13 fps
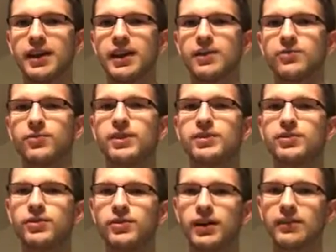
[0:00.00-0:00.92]
And we
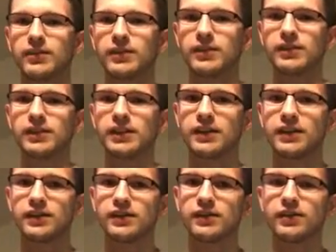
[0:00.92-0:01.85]
do have certain
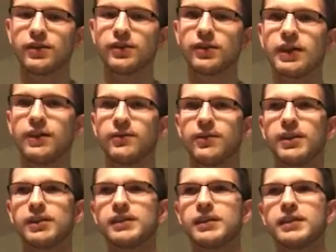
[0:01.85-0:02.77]
standards. So for
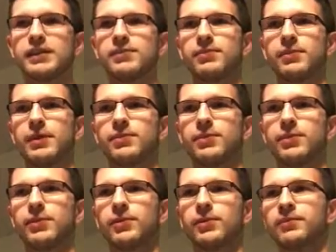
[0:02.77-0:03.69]
instance,
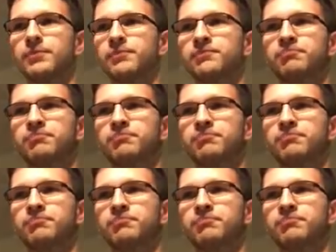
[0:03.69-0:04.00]
people